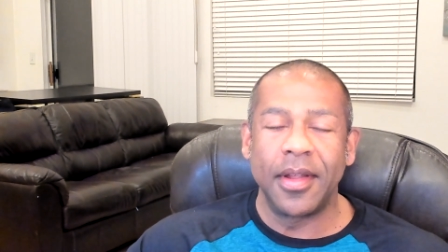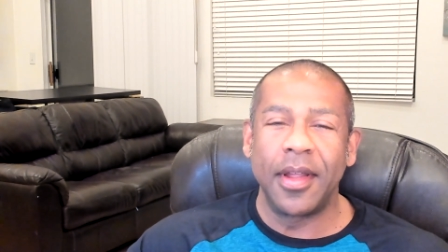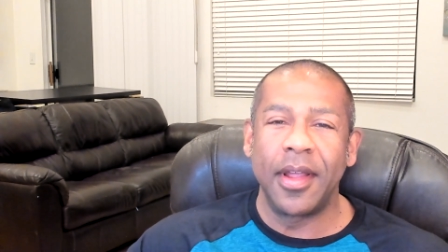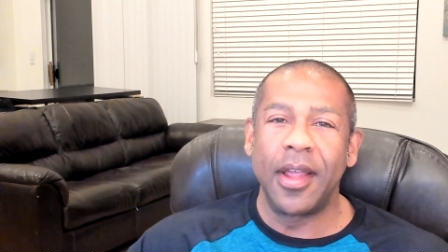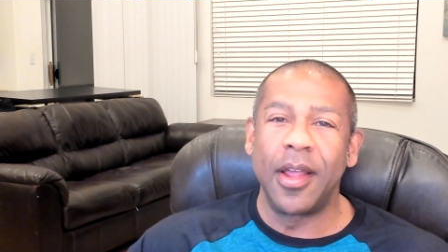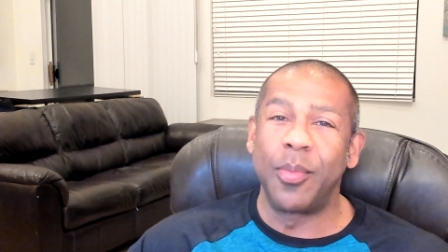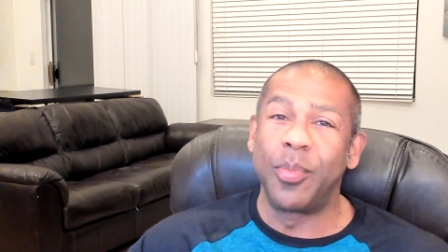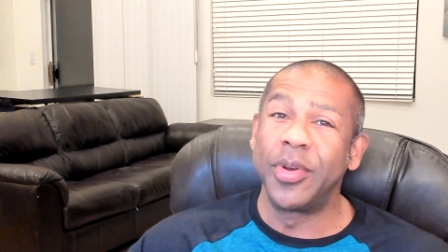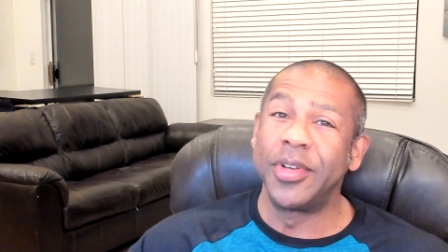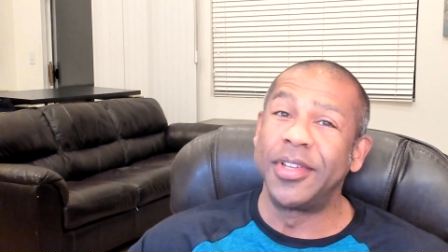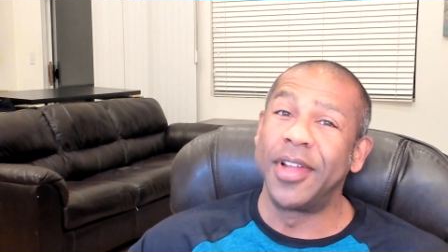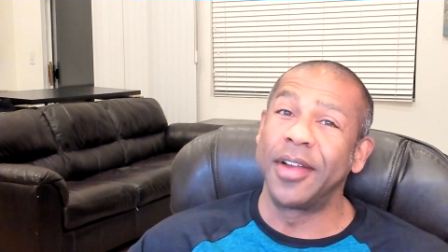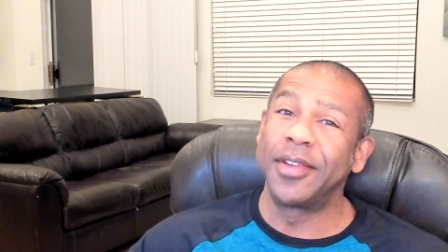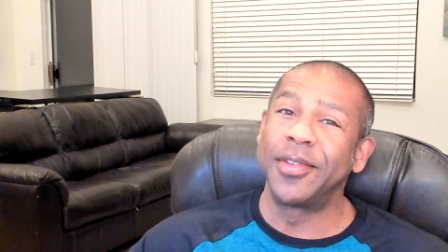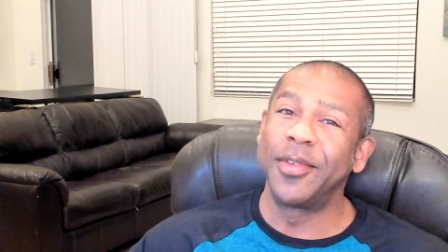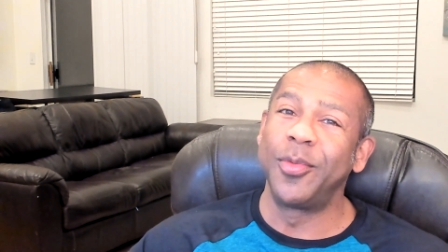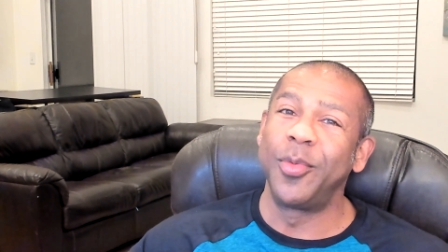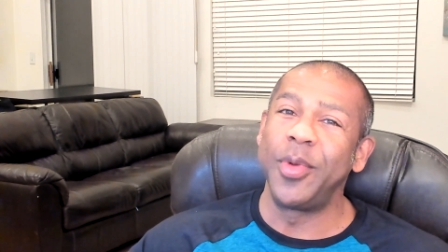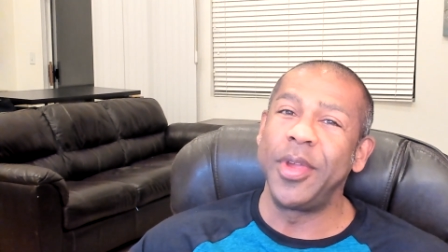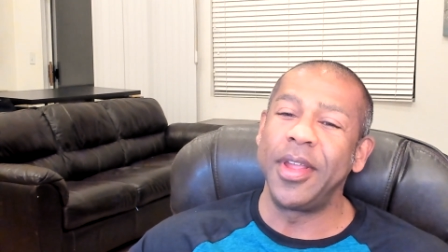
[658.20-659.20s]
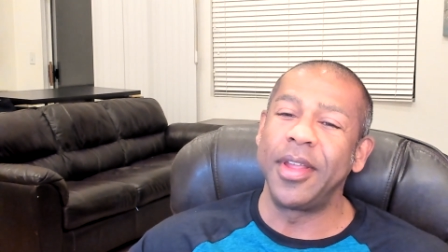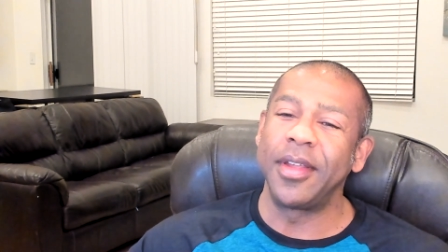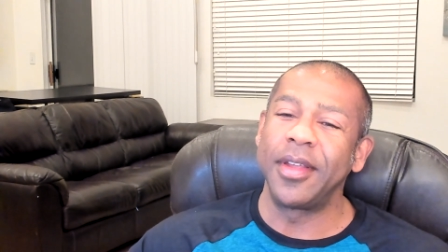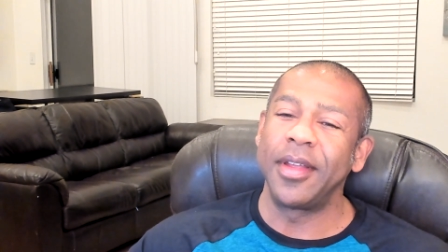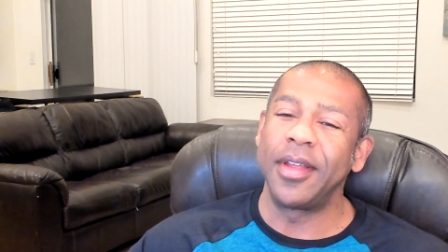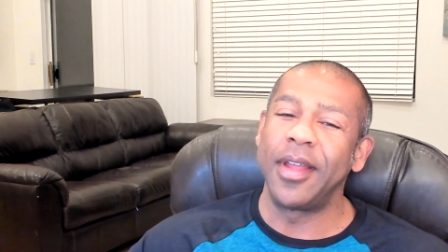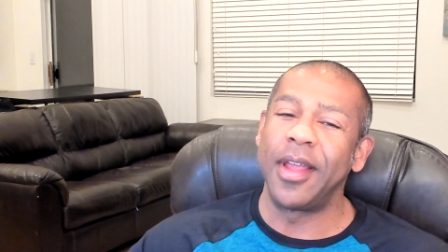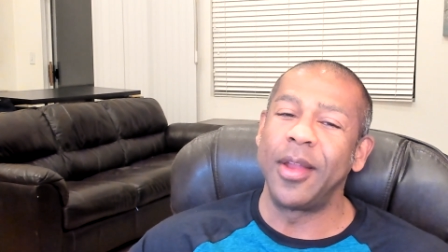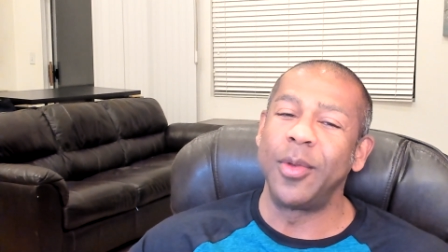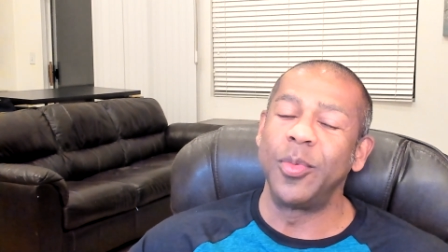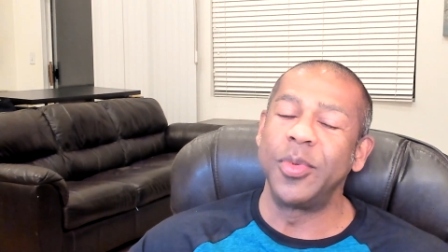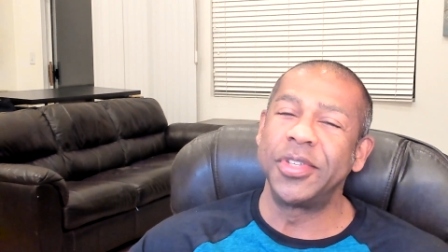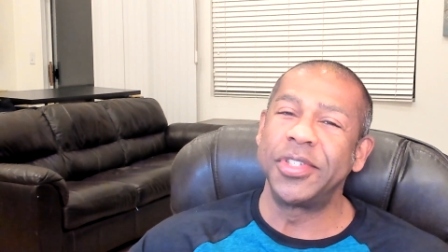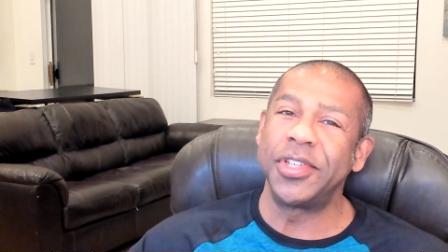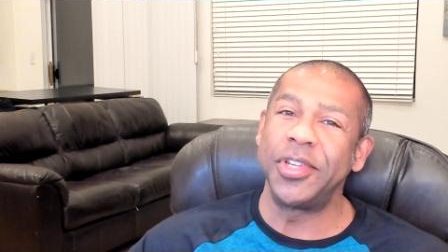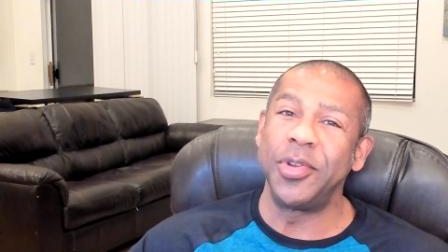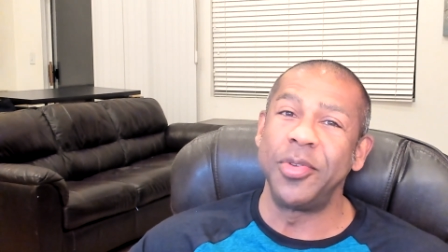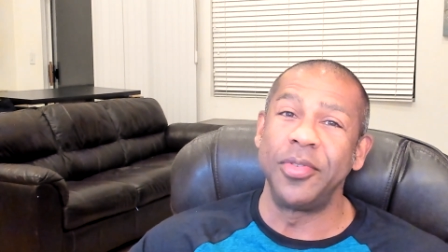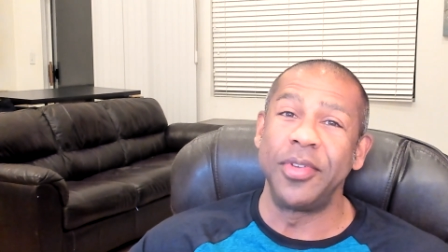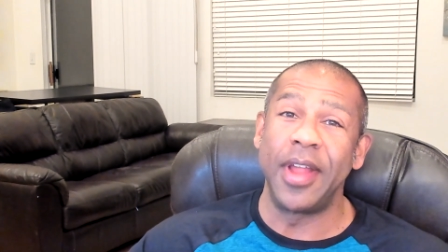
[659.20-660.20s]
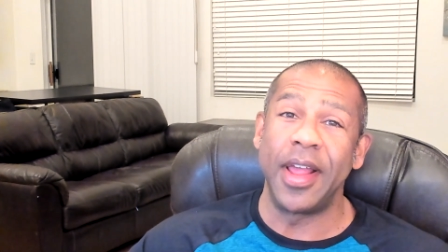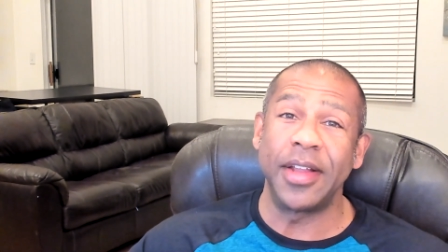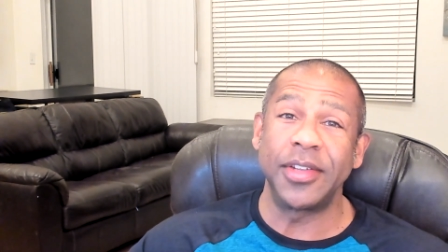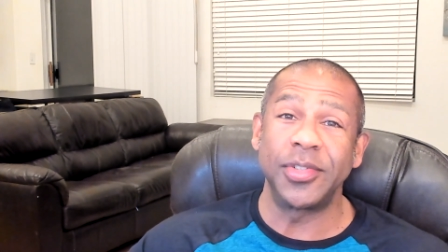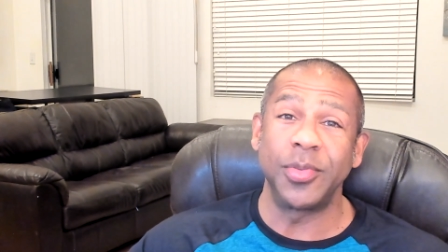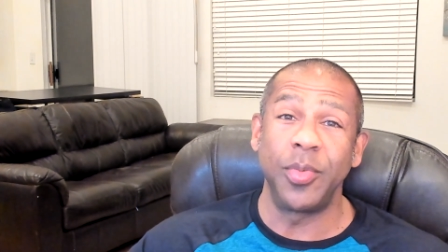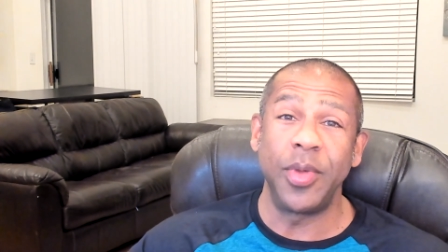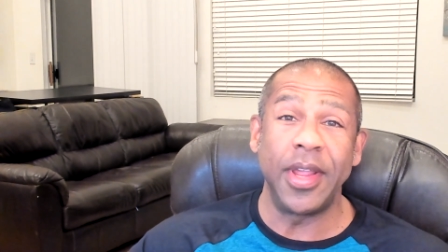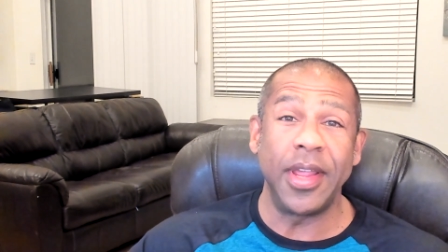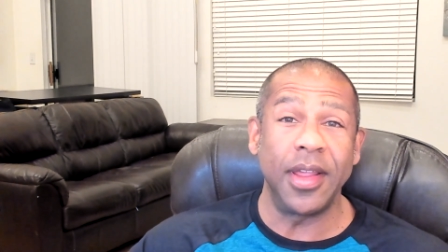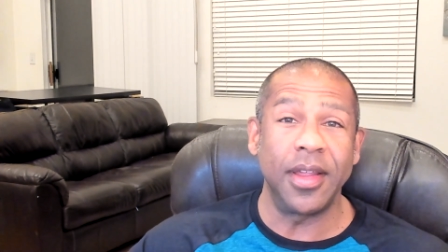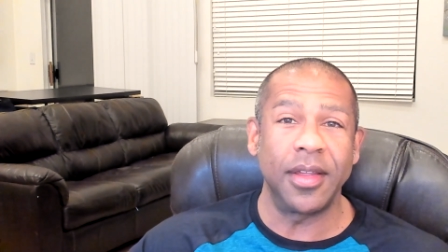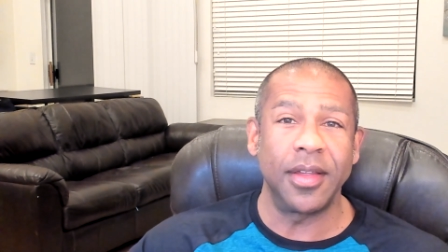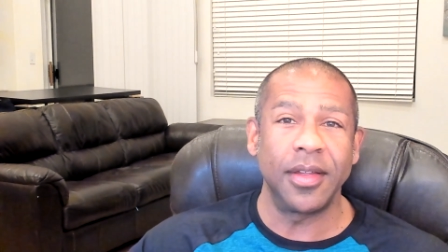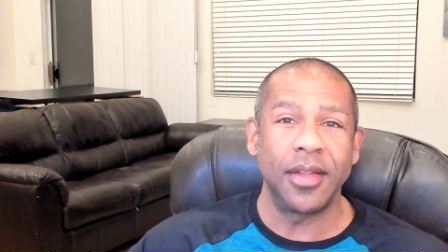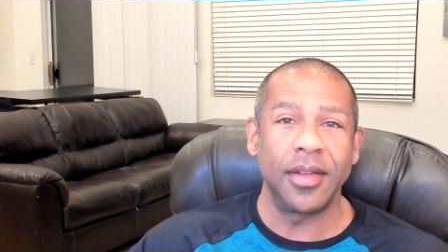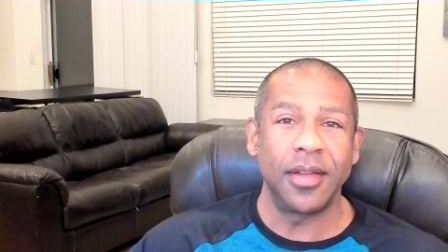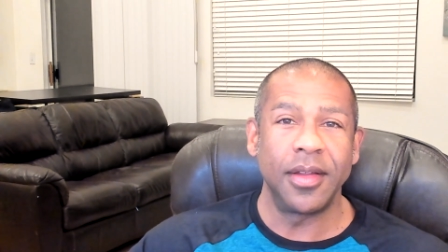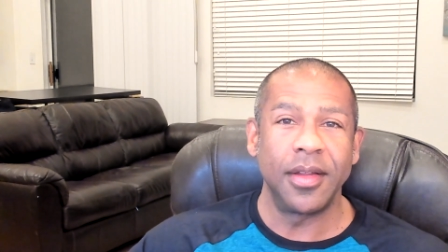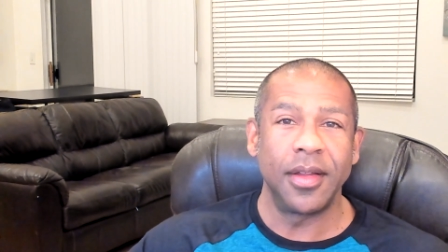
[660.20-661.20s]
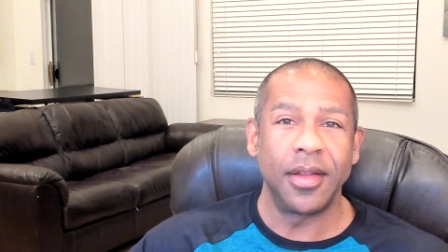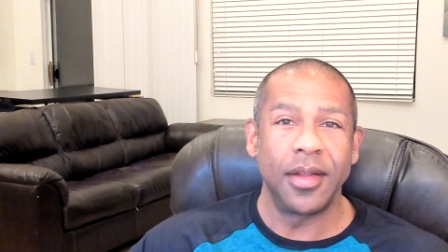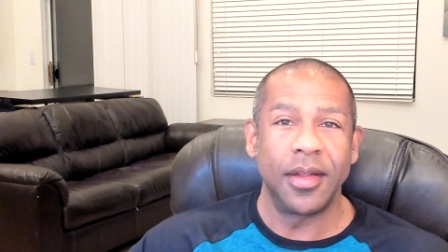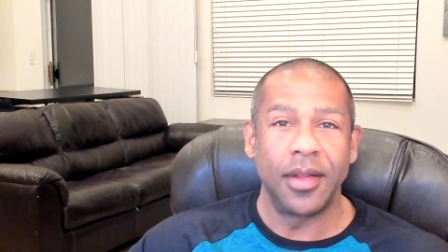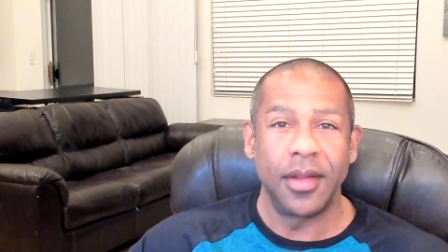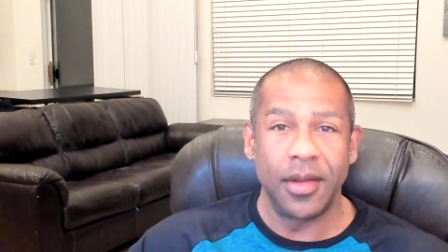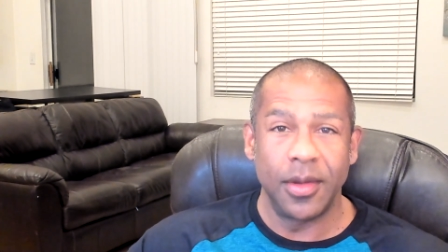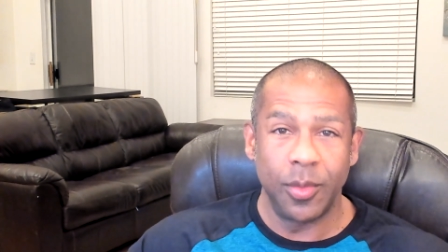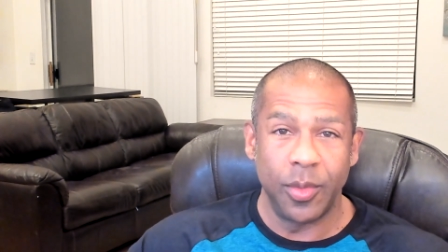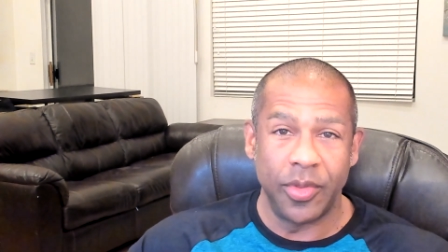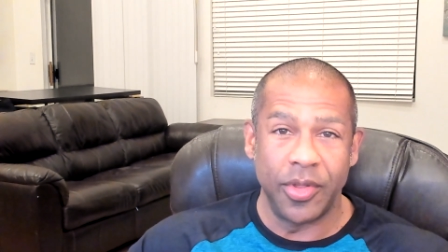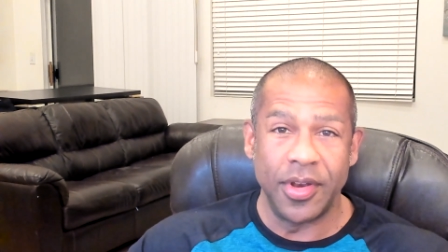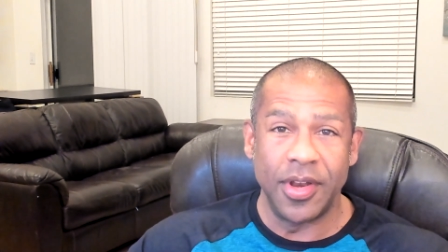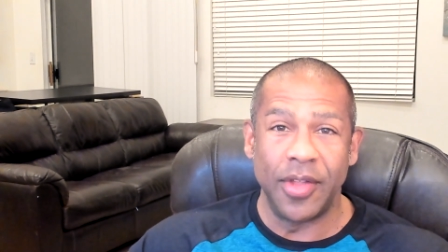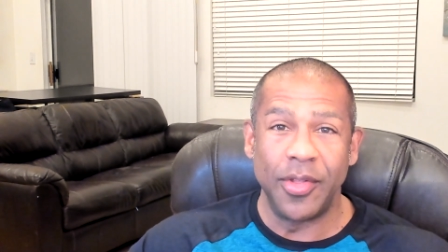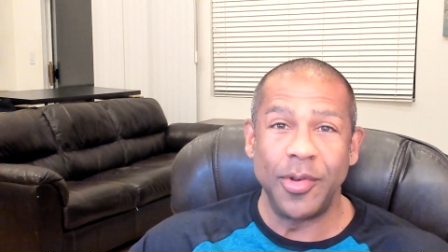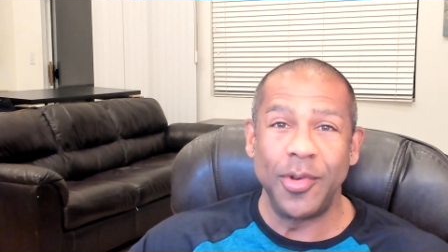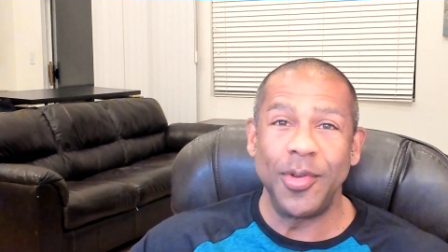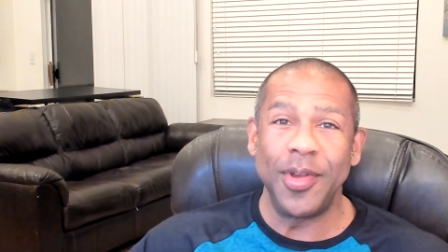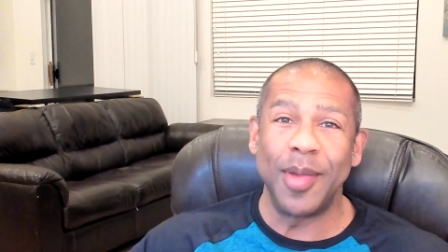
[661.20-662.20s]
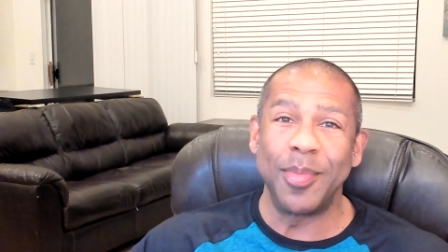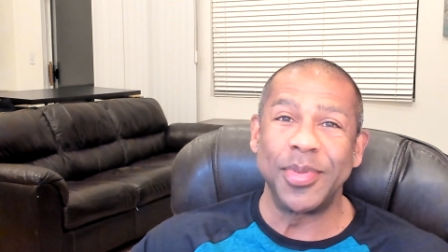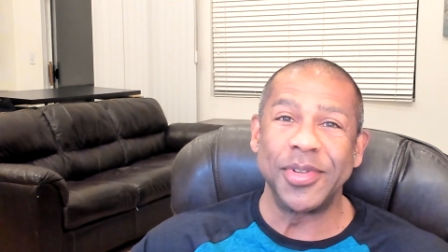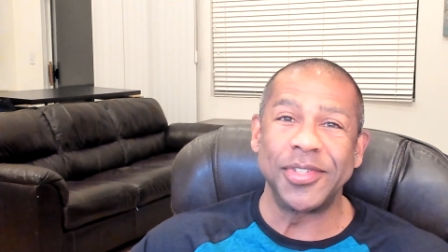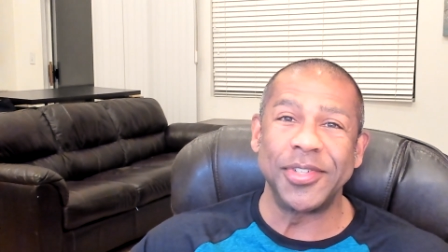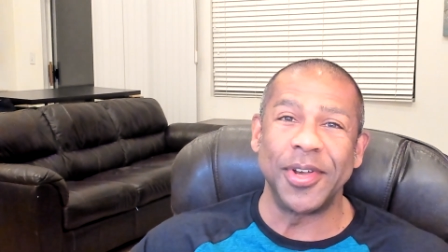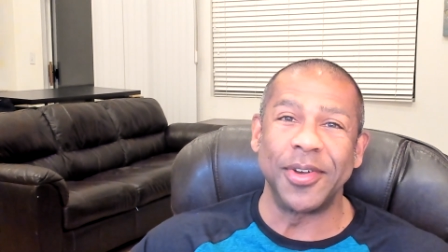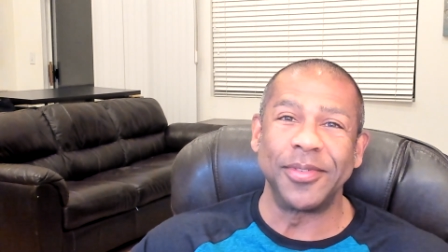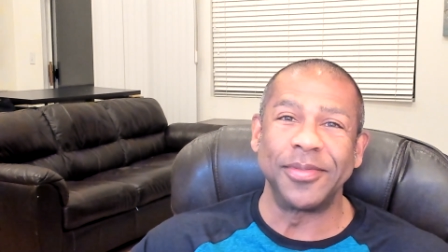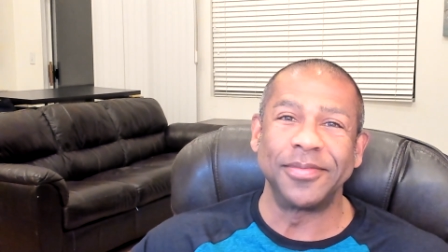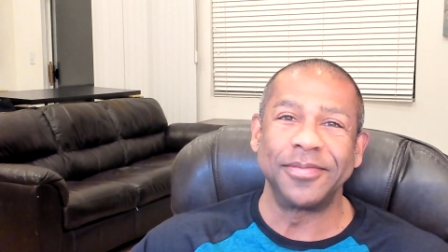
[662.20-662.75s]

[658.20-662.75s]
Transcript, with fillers: a productive week, and we'll see you next week with another new episode.